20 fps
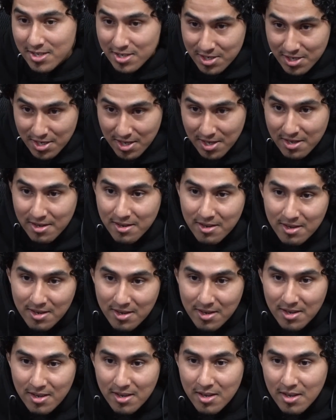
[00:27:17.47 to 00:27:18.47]
shit
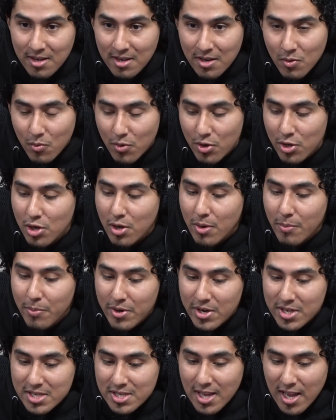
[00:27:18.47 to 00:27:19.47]
where you could
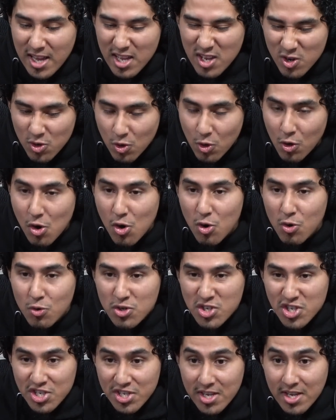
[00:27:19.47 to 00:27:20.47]
put aside your
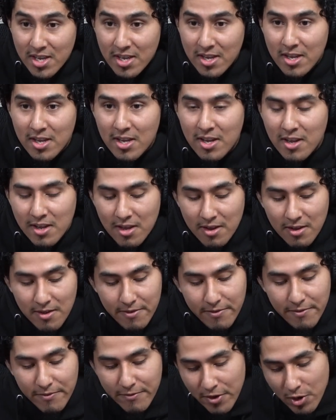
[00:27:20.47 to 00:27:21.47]
own shit.
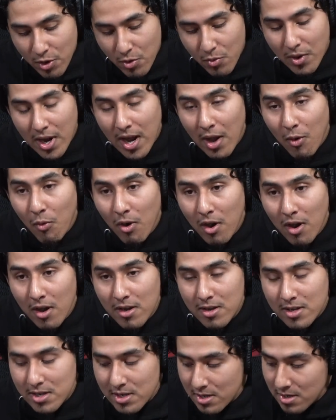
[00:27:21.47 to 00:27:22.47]
Fuck what I
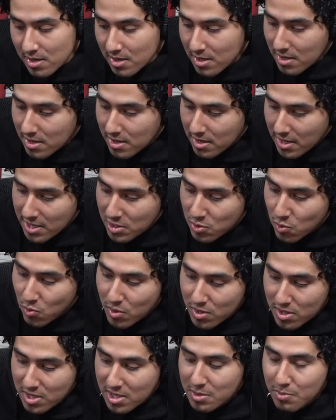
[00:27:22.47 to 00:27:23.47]
want. It's
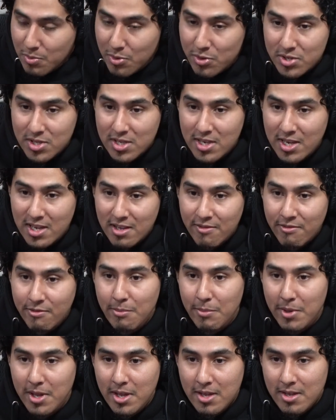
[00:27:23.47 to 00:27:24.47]
what this person needs
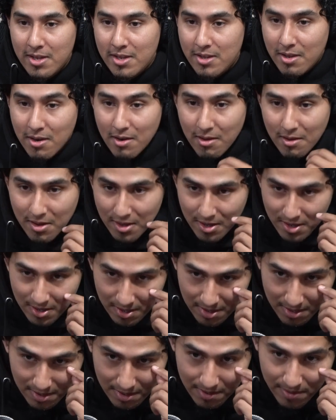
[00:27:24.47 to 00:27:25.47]
from me. You know,
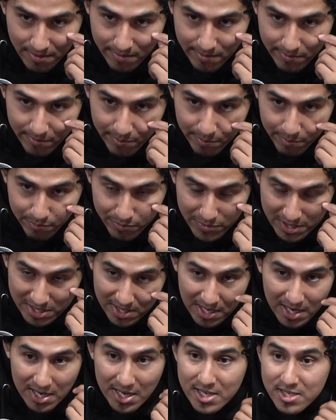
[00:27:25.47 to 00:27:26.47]

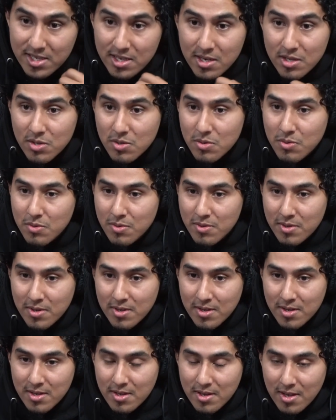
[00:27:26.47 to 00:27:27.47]
it's not easy to do,
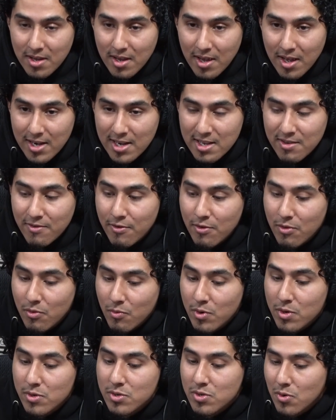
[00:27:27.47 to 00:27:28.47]
and it's for
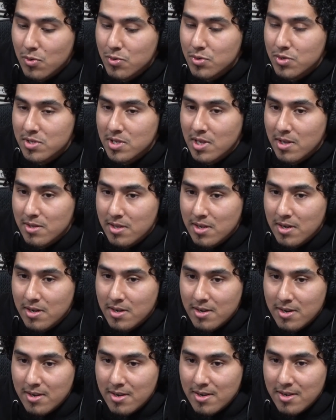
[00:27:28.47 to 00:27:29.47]
the real soldiers out
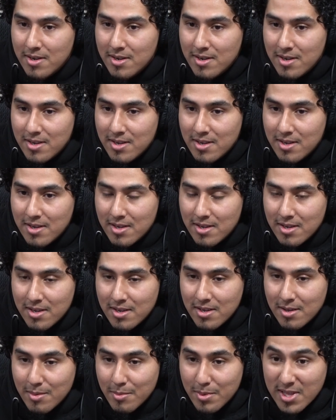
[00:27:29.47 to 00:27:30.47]
there.
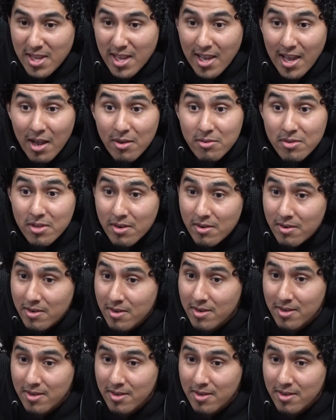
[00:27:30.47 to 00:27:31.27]
But they out there,